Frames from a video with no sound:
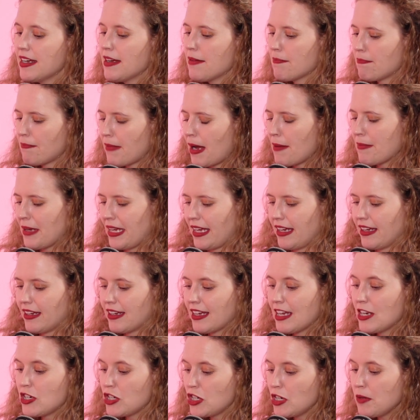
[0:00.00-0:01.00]
"Mummy,
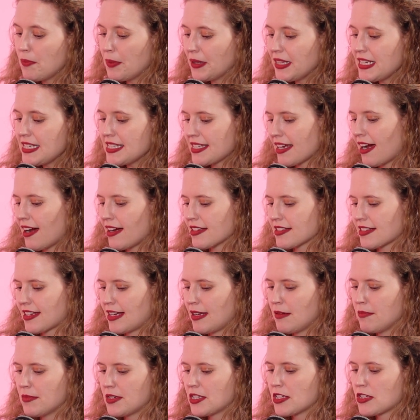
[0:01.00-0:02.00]
can you please ask
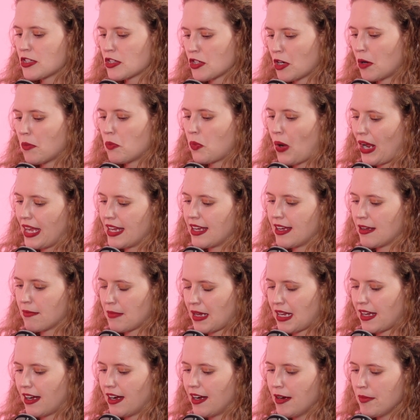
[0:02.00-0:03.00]
him to stop waking
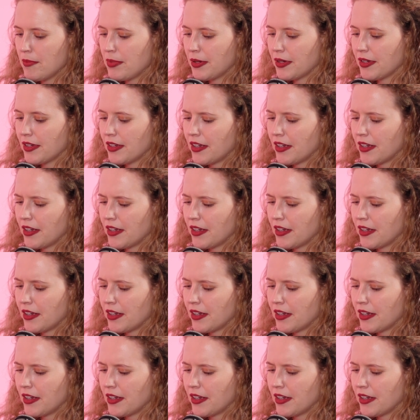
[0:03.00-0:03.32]
me up?"